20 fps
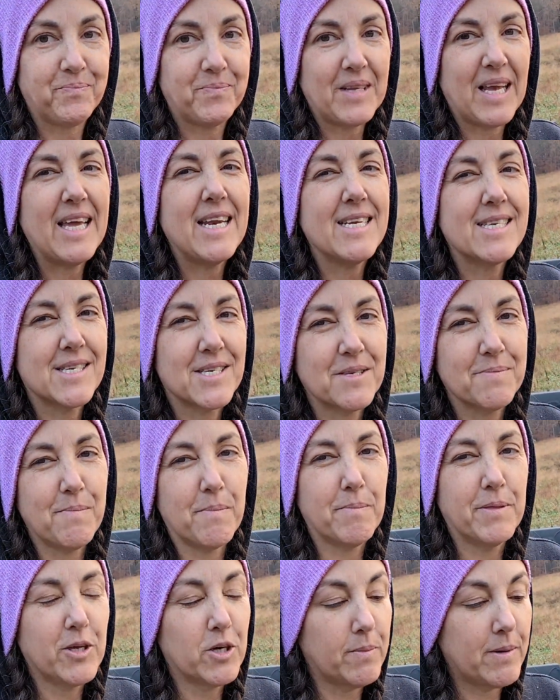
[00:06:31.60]
it is a
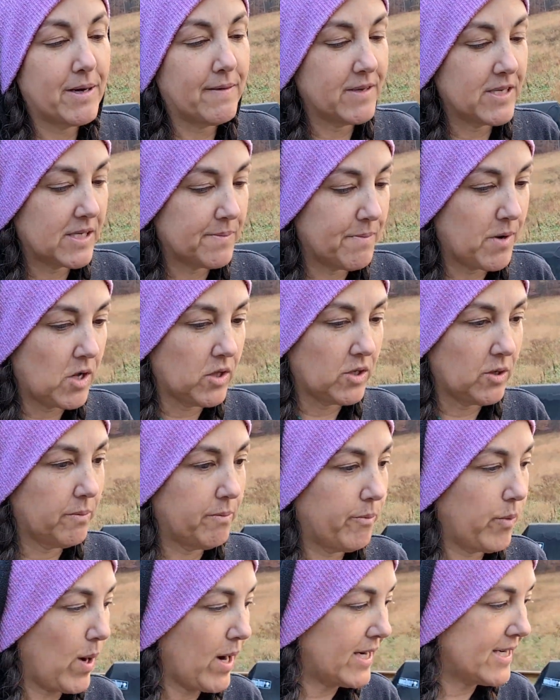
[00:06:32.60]
little bit of a smaller
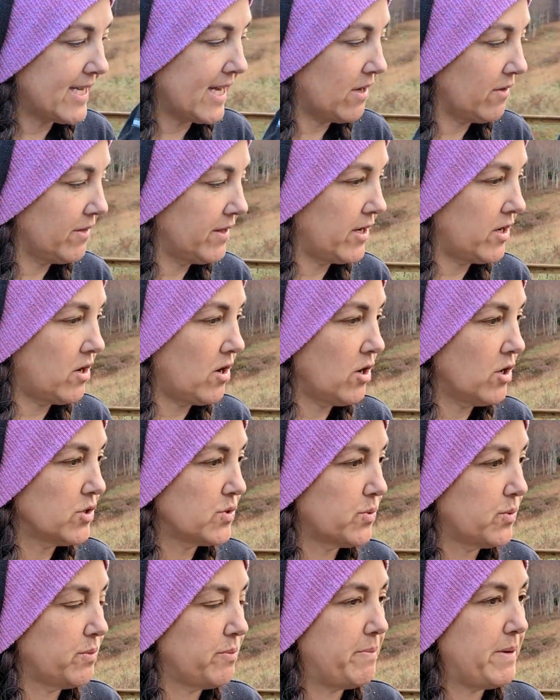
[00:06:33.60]
breakdown than ours
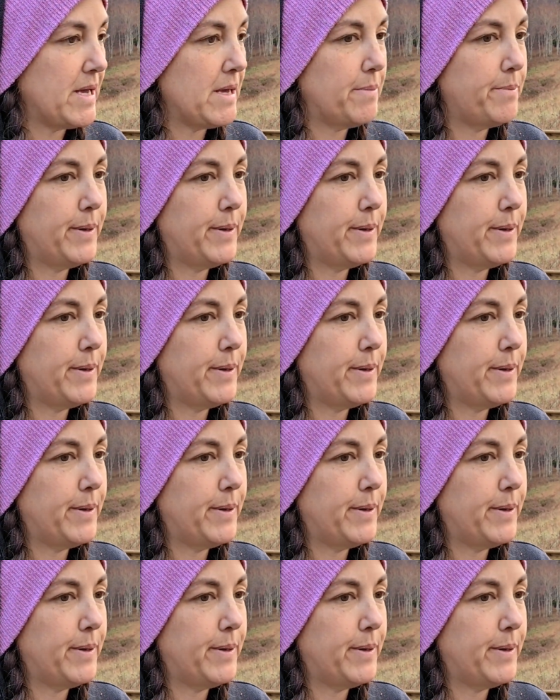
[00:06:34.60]
would be.